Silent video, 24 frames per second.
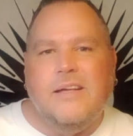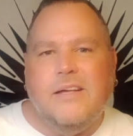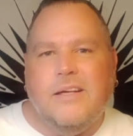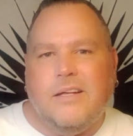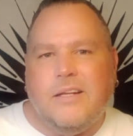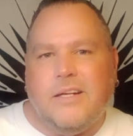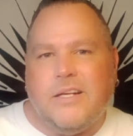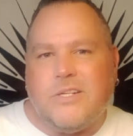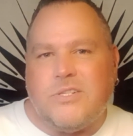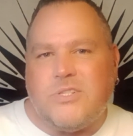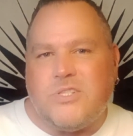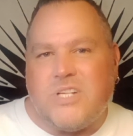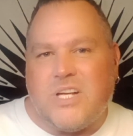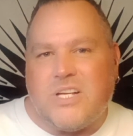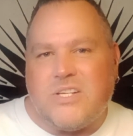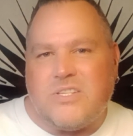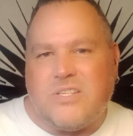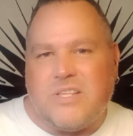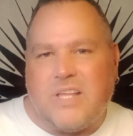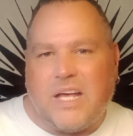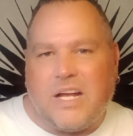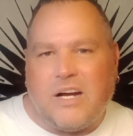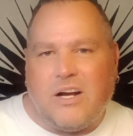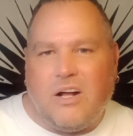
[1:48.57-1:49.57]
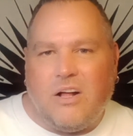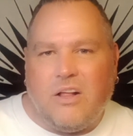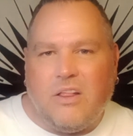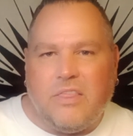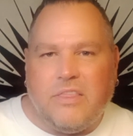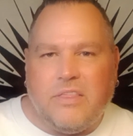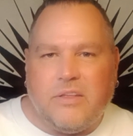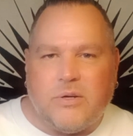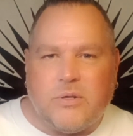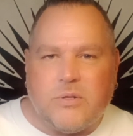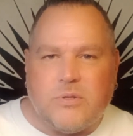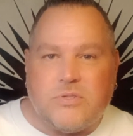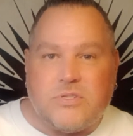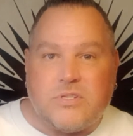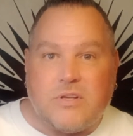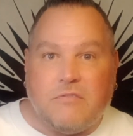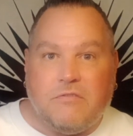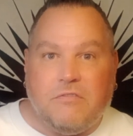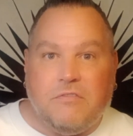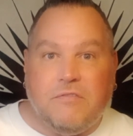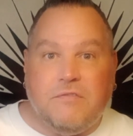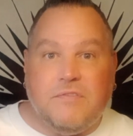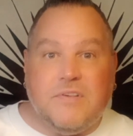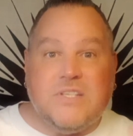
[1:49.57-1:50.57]
It's just that all those
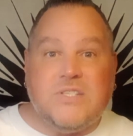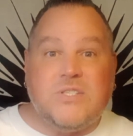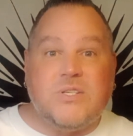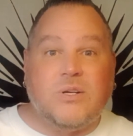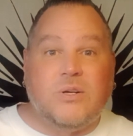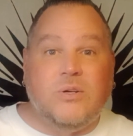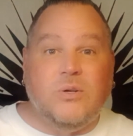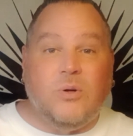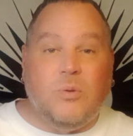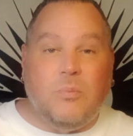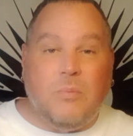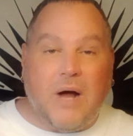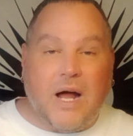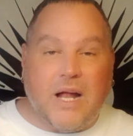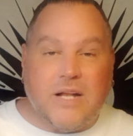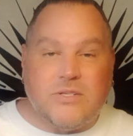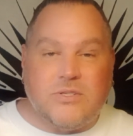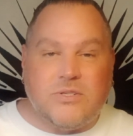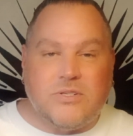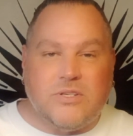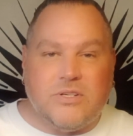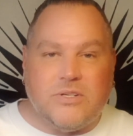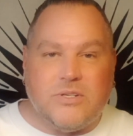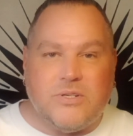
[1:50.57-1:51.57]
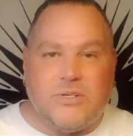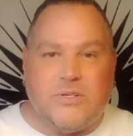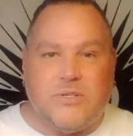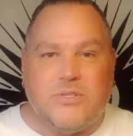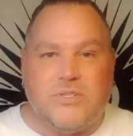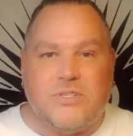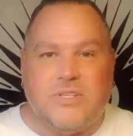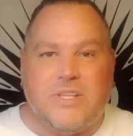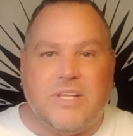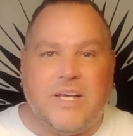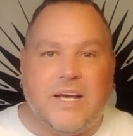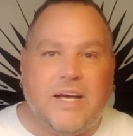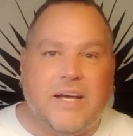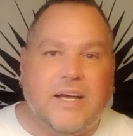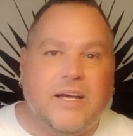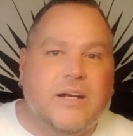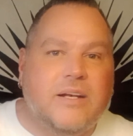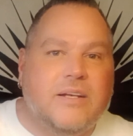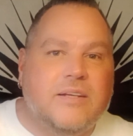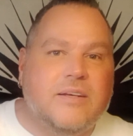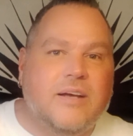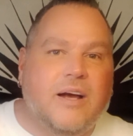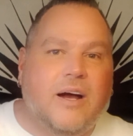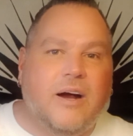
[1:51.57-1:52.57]
physical monsters that
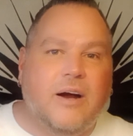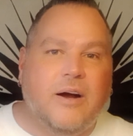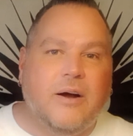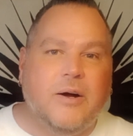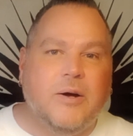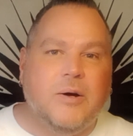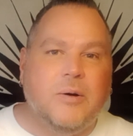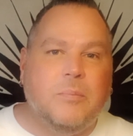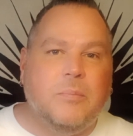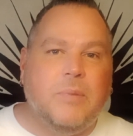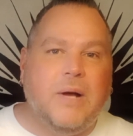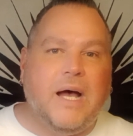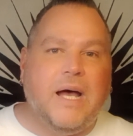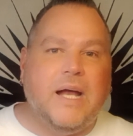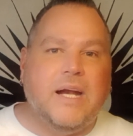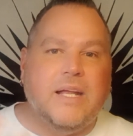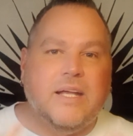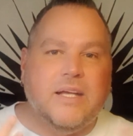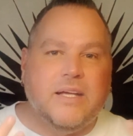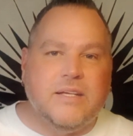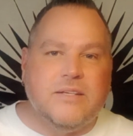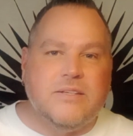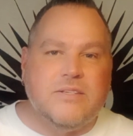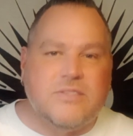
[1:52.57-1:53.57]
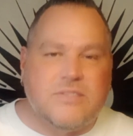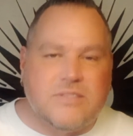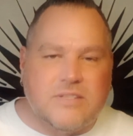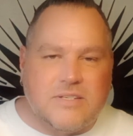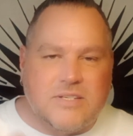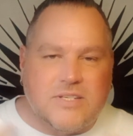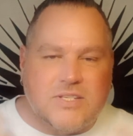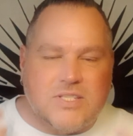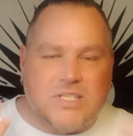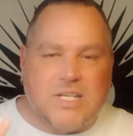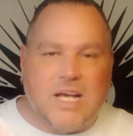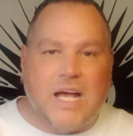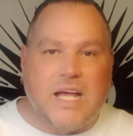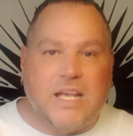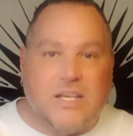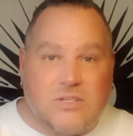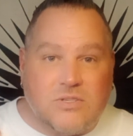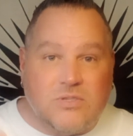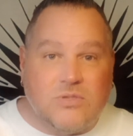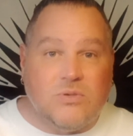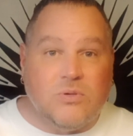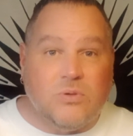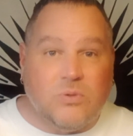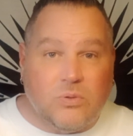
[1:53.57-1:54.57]
our body is designed
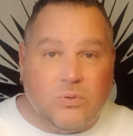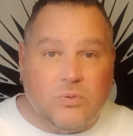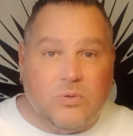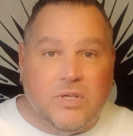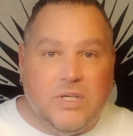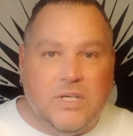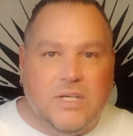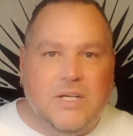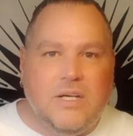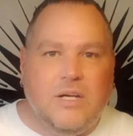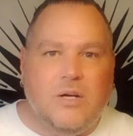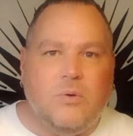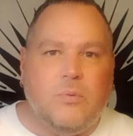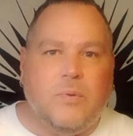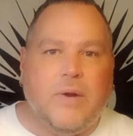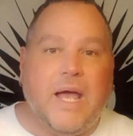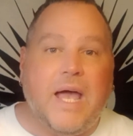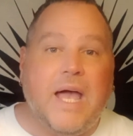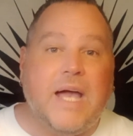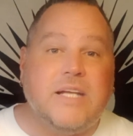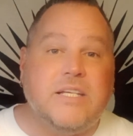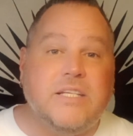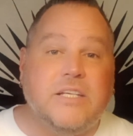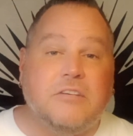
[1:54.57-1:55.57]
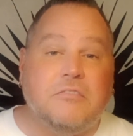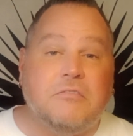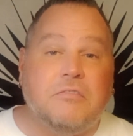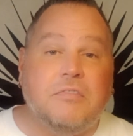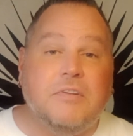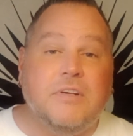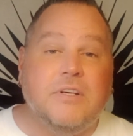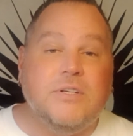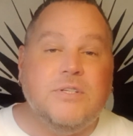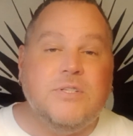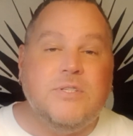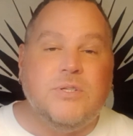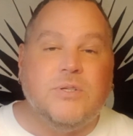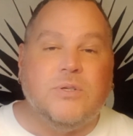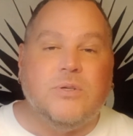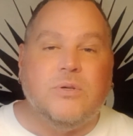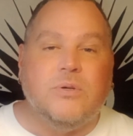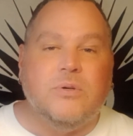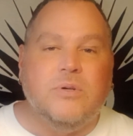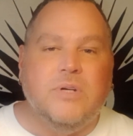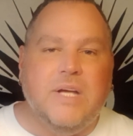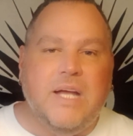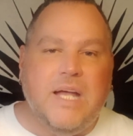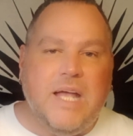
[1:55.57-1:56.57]
to react in fear
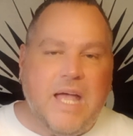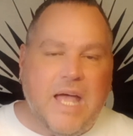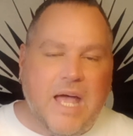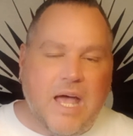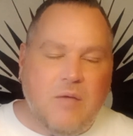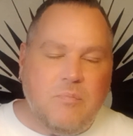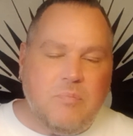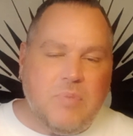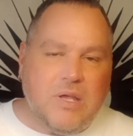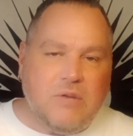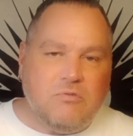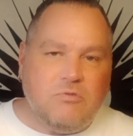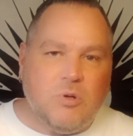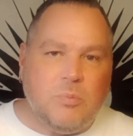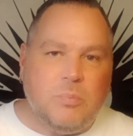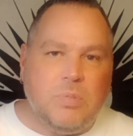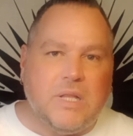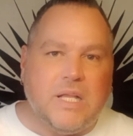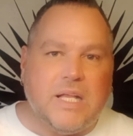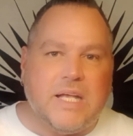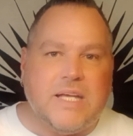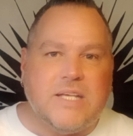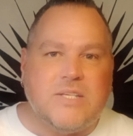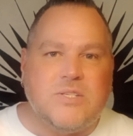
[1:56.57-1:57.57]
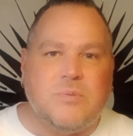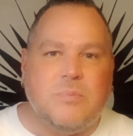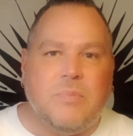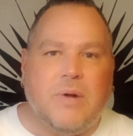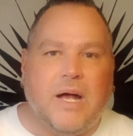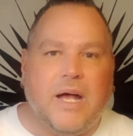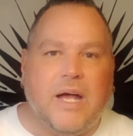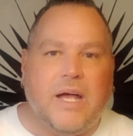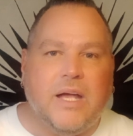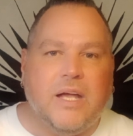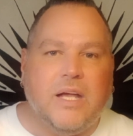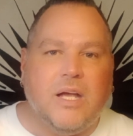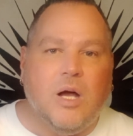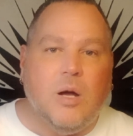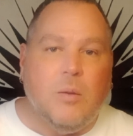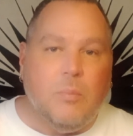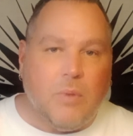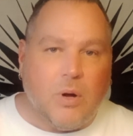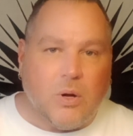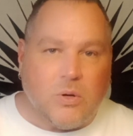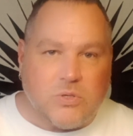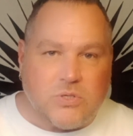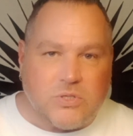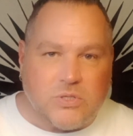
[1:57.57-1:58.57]
to have been replaced by
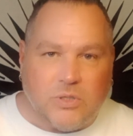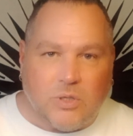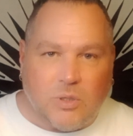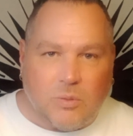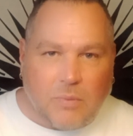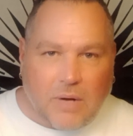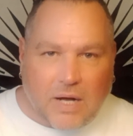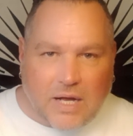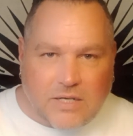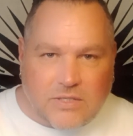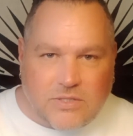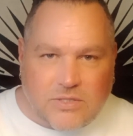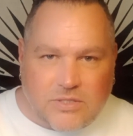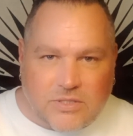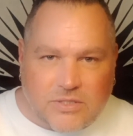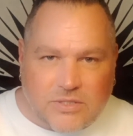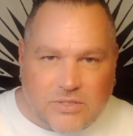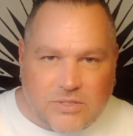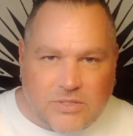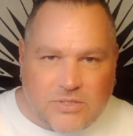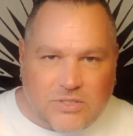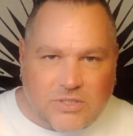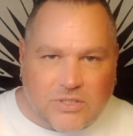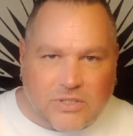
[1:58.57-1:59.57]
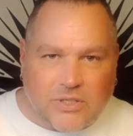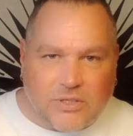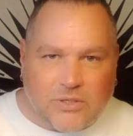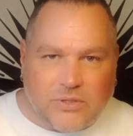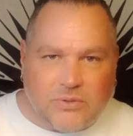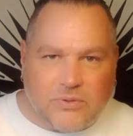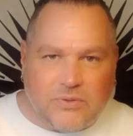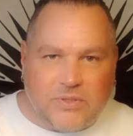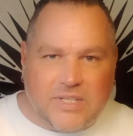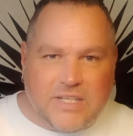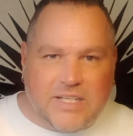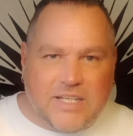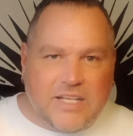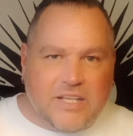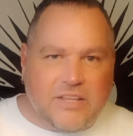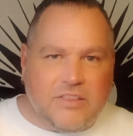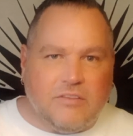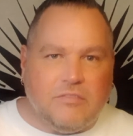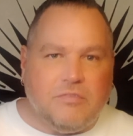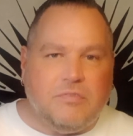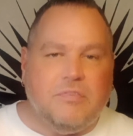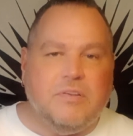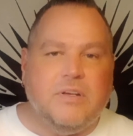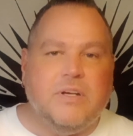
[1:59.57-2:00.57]
emotional monsters. The
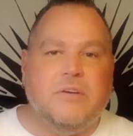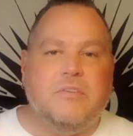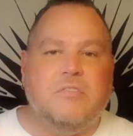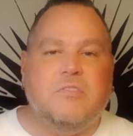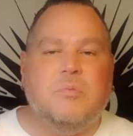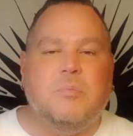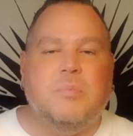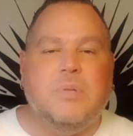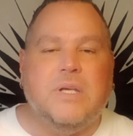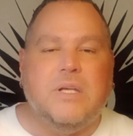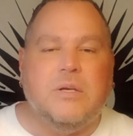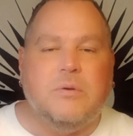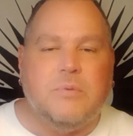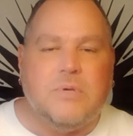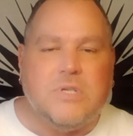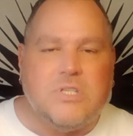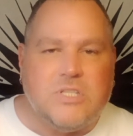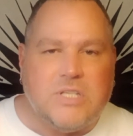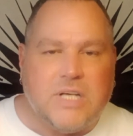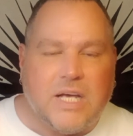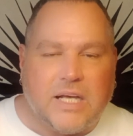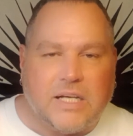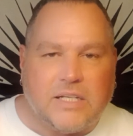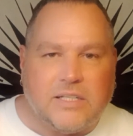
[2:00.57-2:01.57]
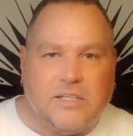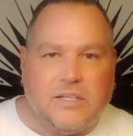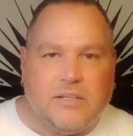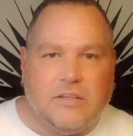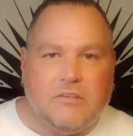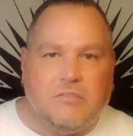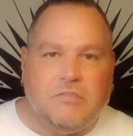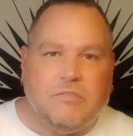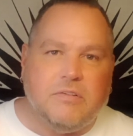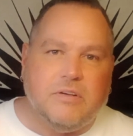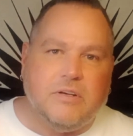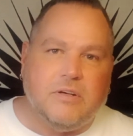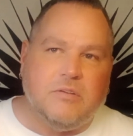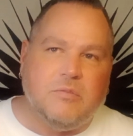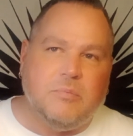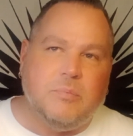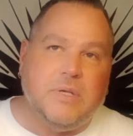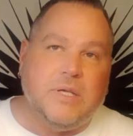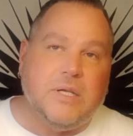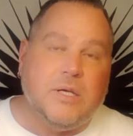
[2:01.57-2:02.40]
fear of being rejected, the fear of being